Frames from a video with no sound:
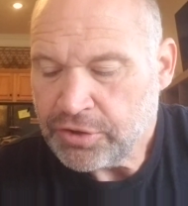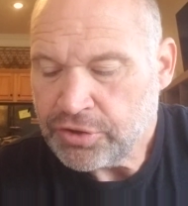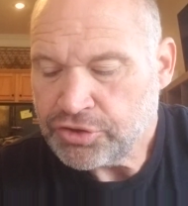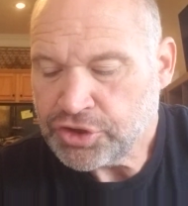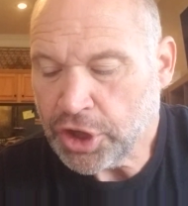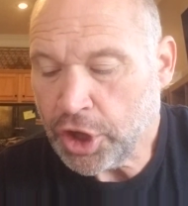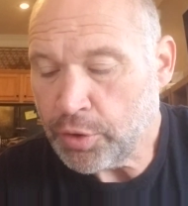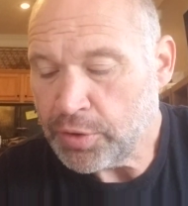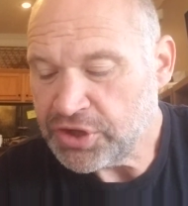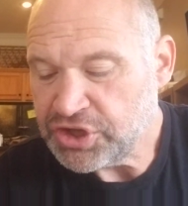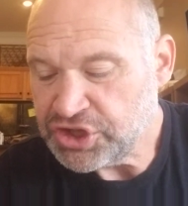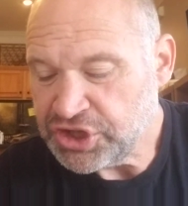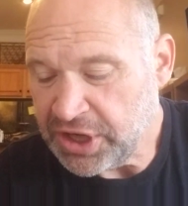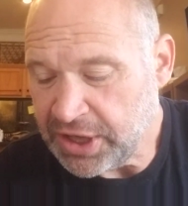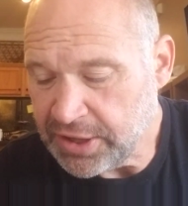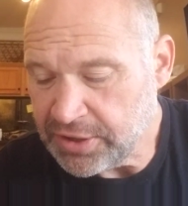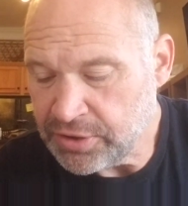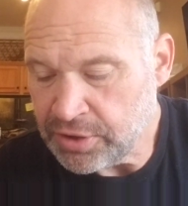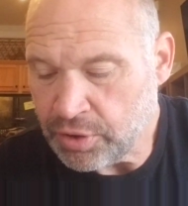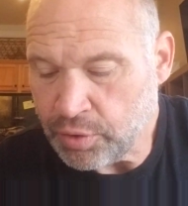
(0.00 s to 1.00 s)

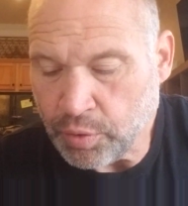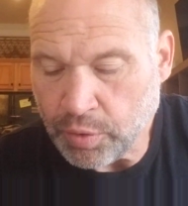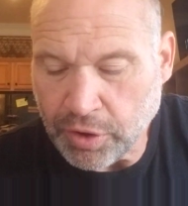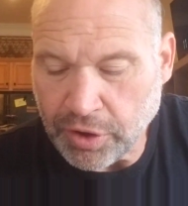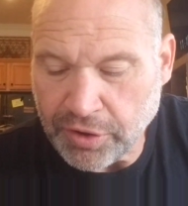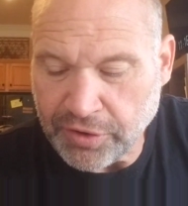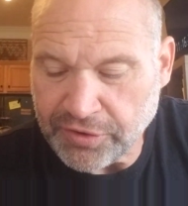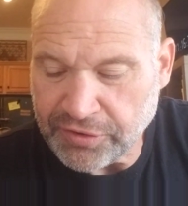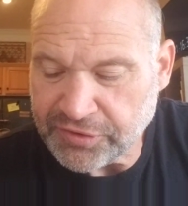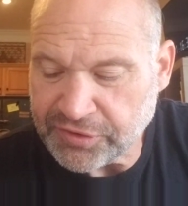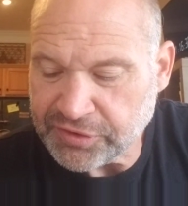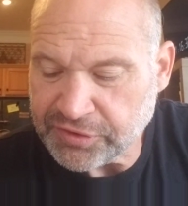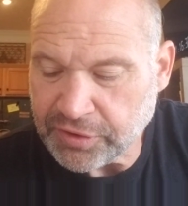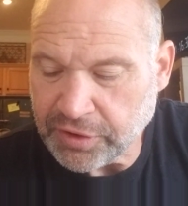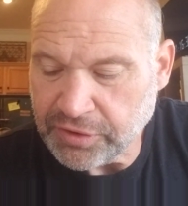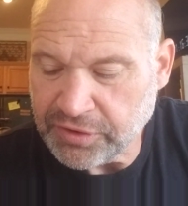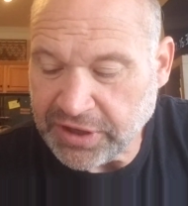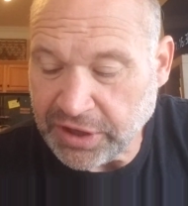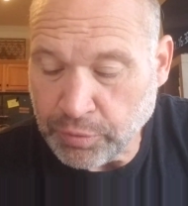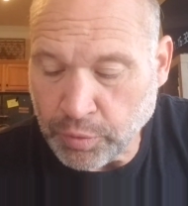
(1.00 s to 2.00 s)
Jehoiachin
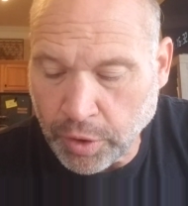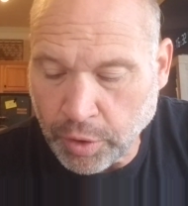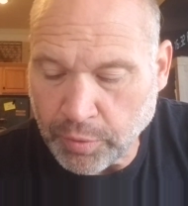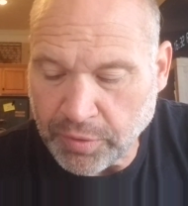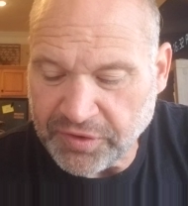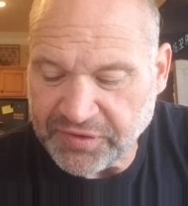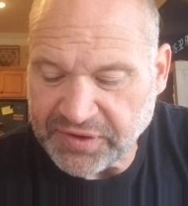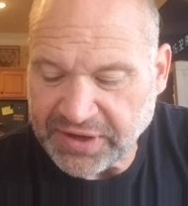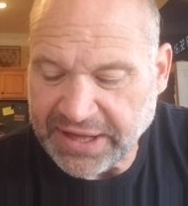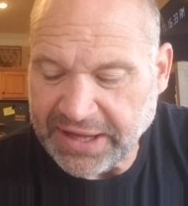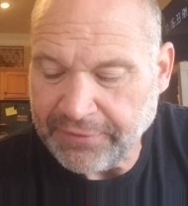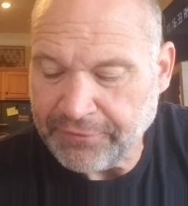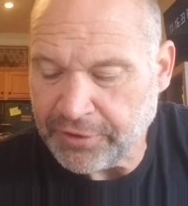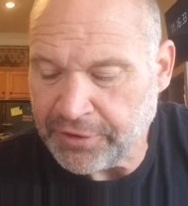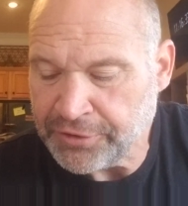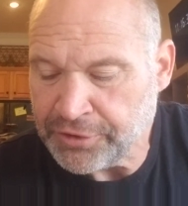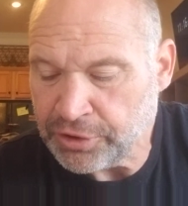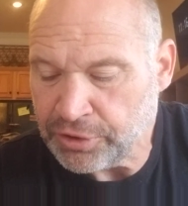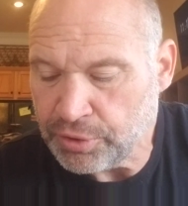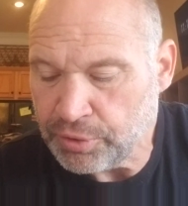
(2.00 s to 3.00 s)
did what was evil
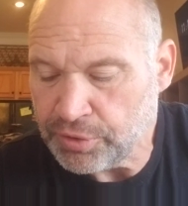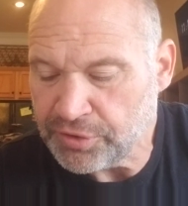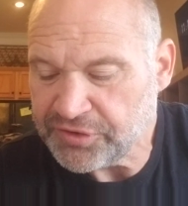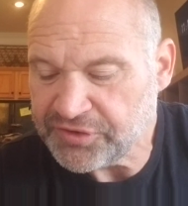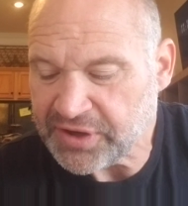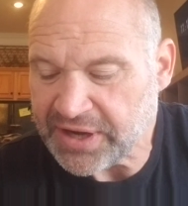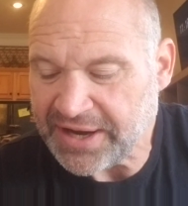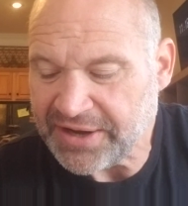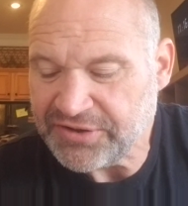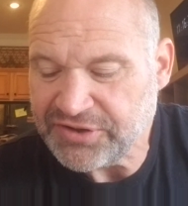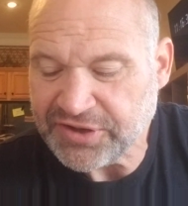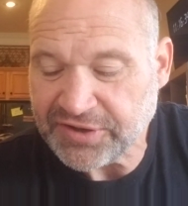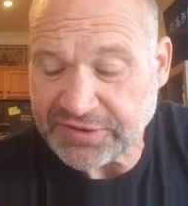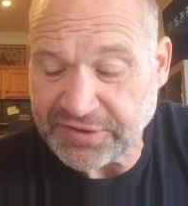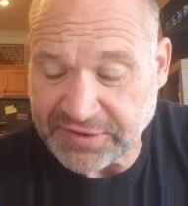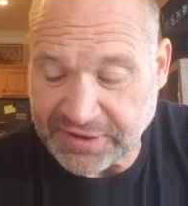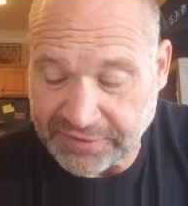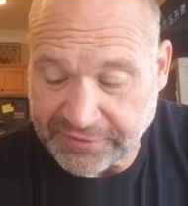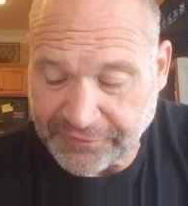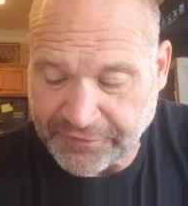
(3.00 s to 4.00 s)
in the Lord's sight, just
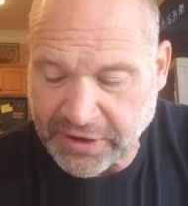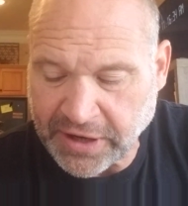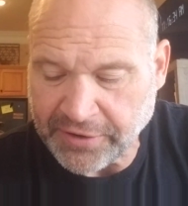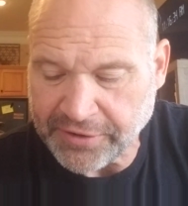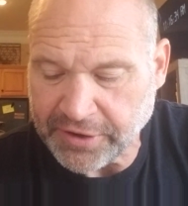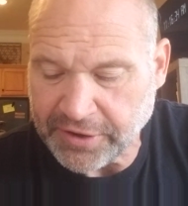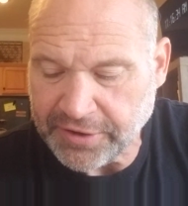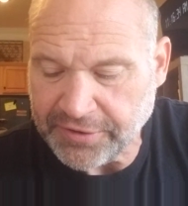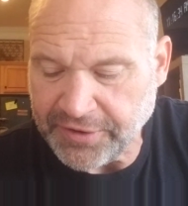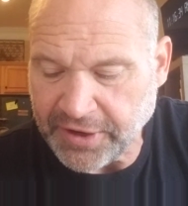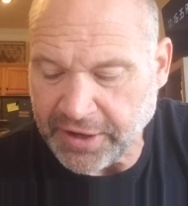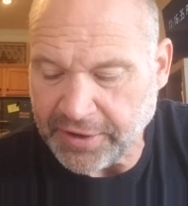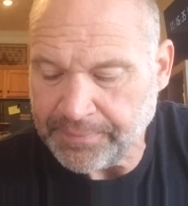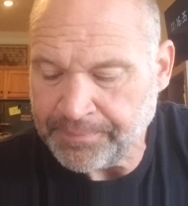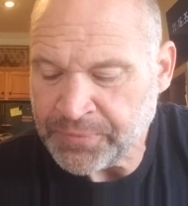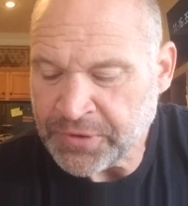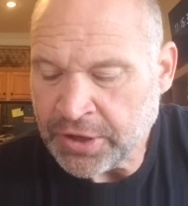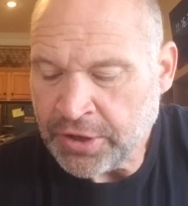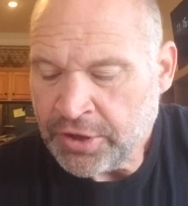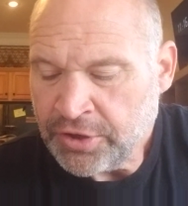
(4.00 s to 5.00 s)
as his father had done.
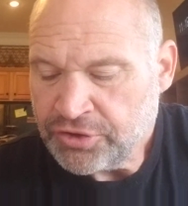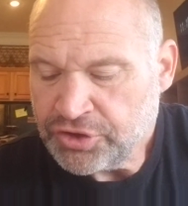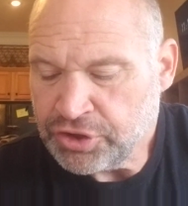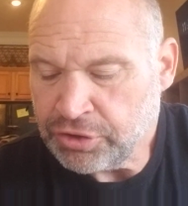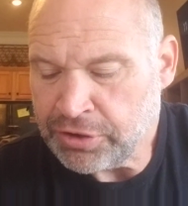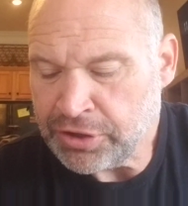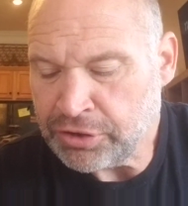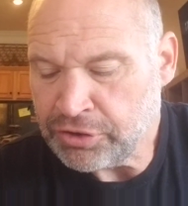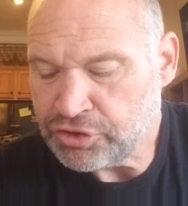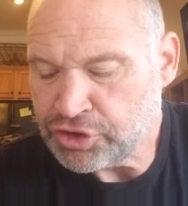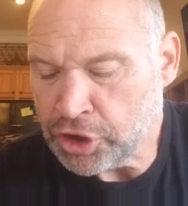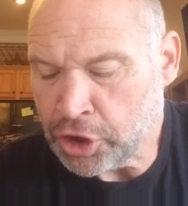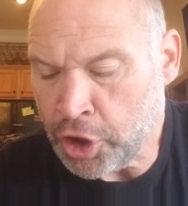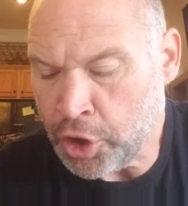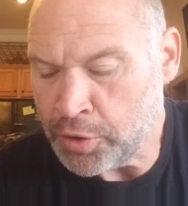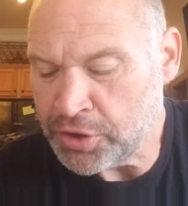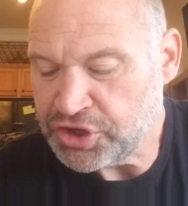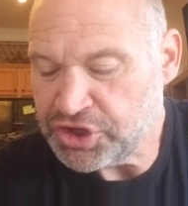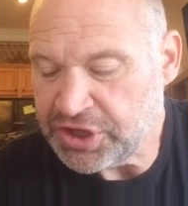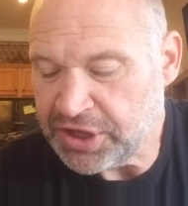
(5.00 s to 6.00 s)
During
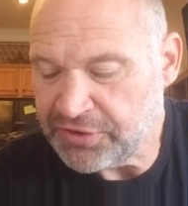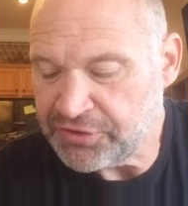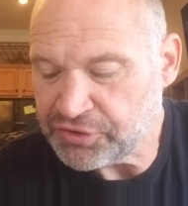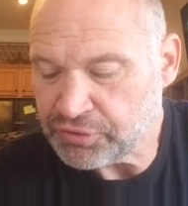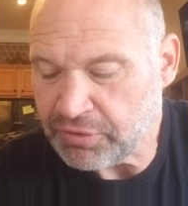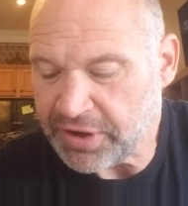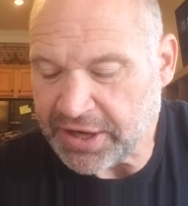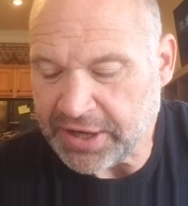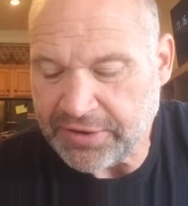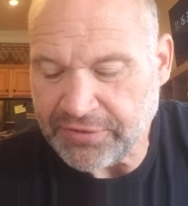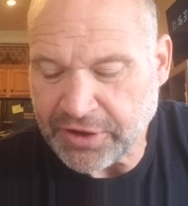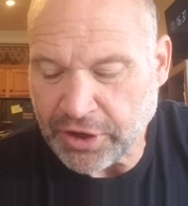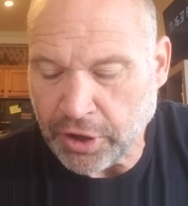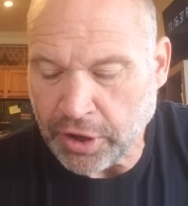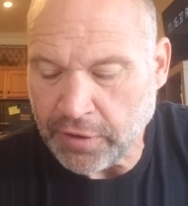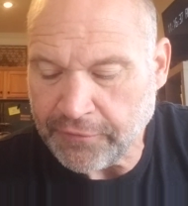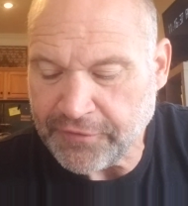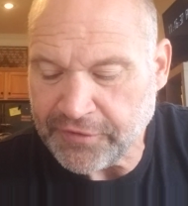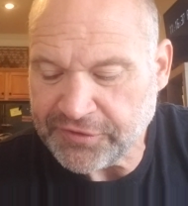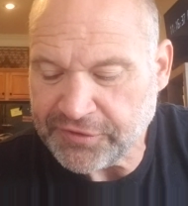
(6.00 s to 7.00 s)
Jehoiachin's reign, the
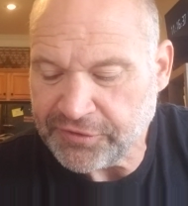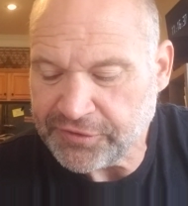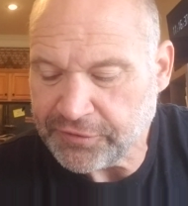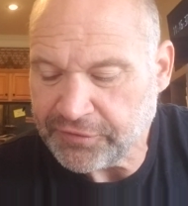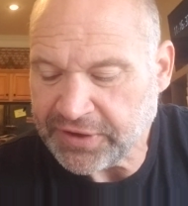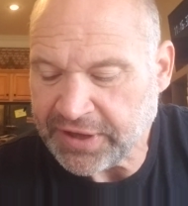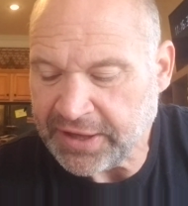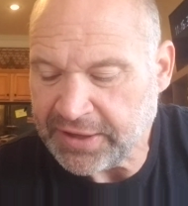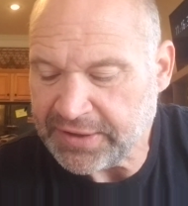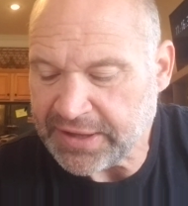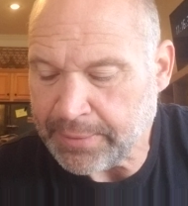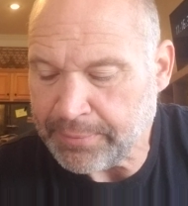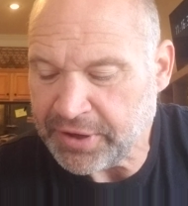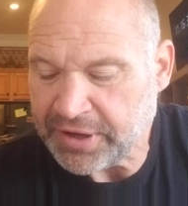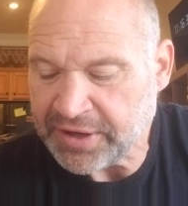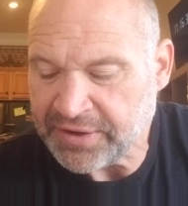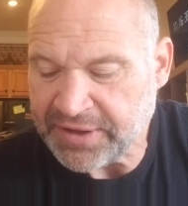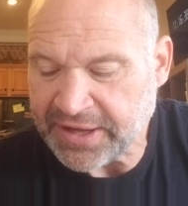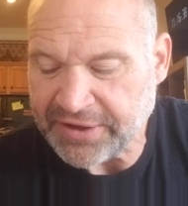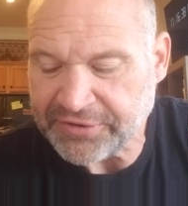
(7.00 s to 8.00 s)
officers of King
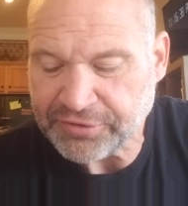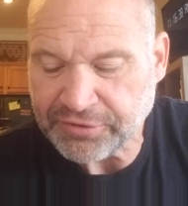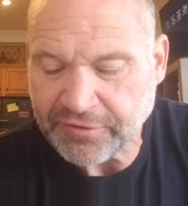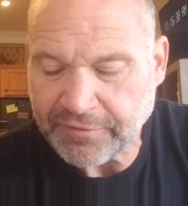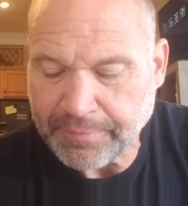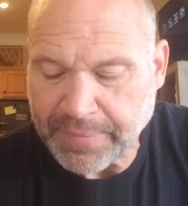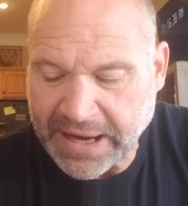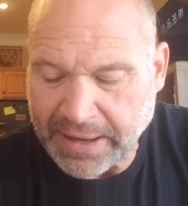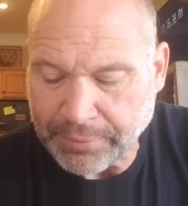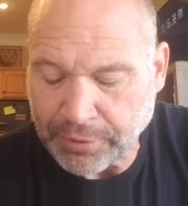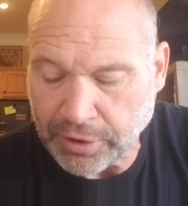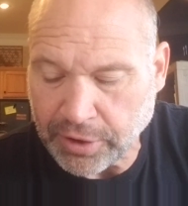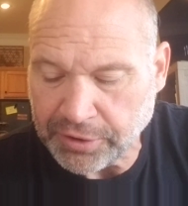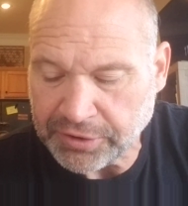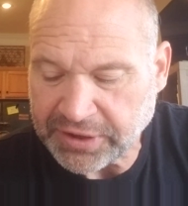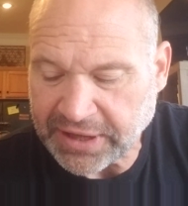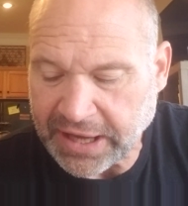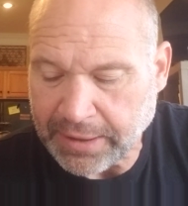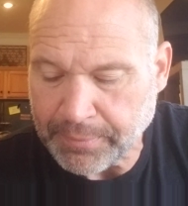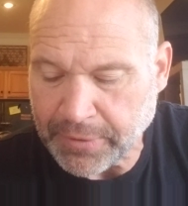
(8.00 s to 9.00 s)
Nebuchadnezzar of Babylon
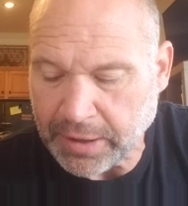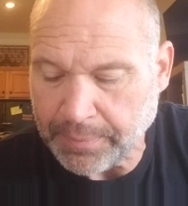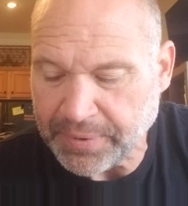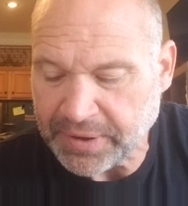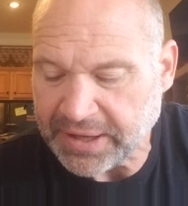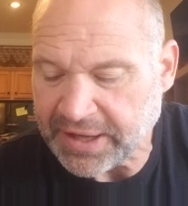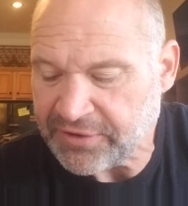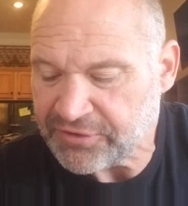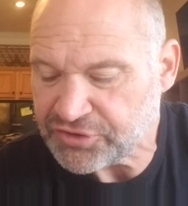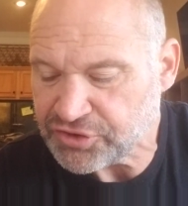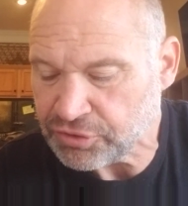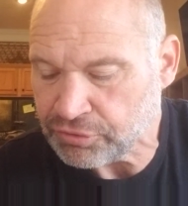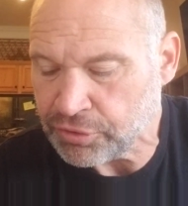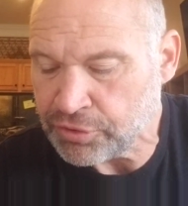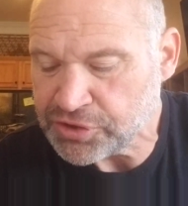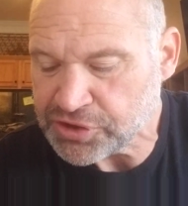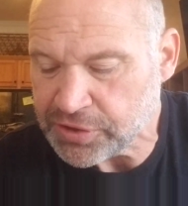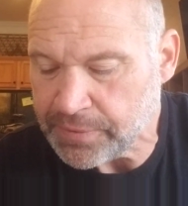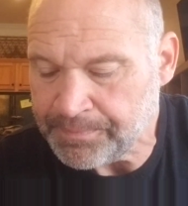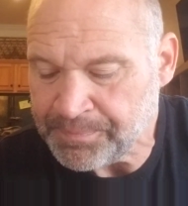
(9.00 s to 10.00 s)
came up against
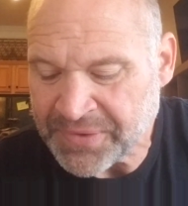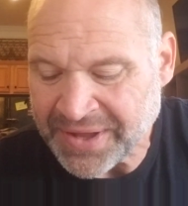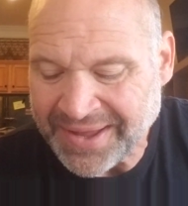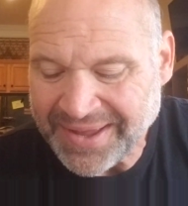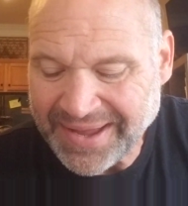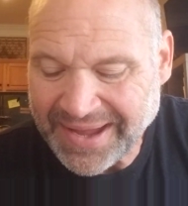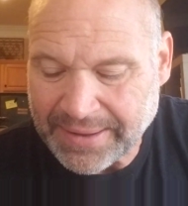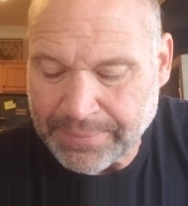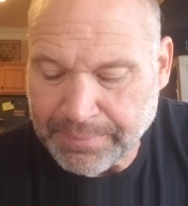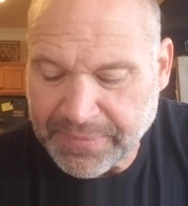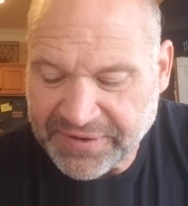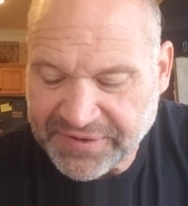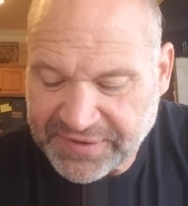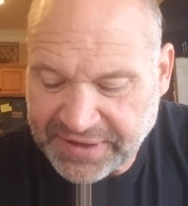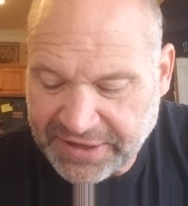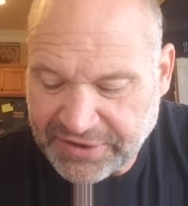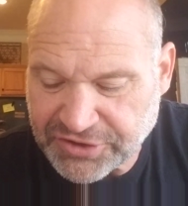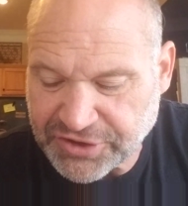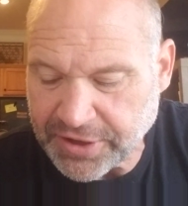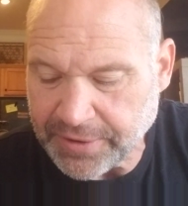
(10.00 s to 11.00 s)
Jerusalem and
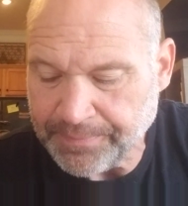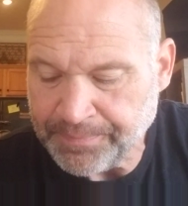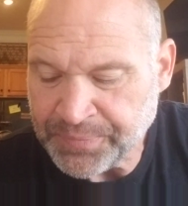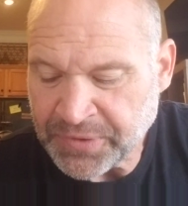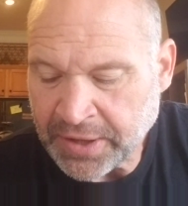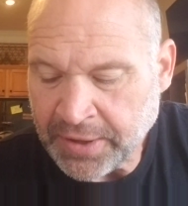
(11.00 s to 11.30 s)
besieged it.